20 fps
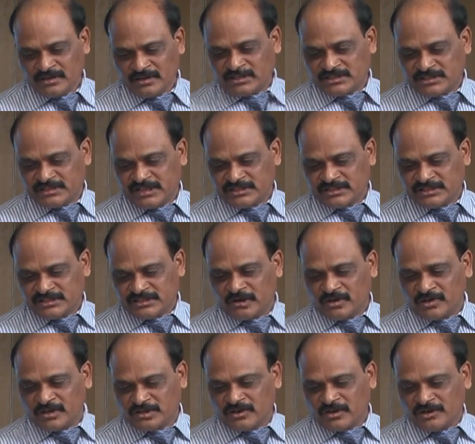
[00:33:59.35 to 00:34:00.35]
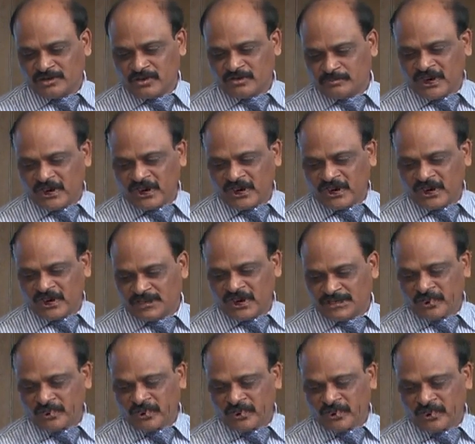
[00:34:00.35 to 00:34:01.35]
the sale of products
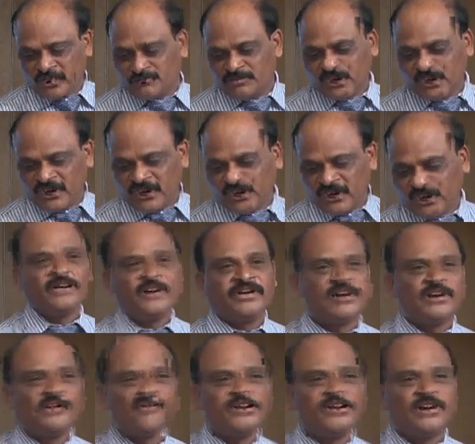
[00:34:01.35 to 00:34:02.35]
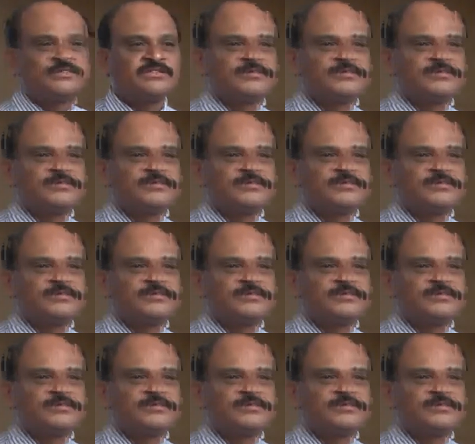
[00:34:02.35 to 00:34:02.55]
are promoted by the different advisors.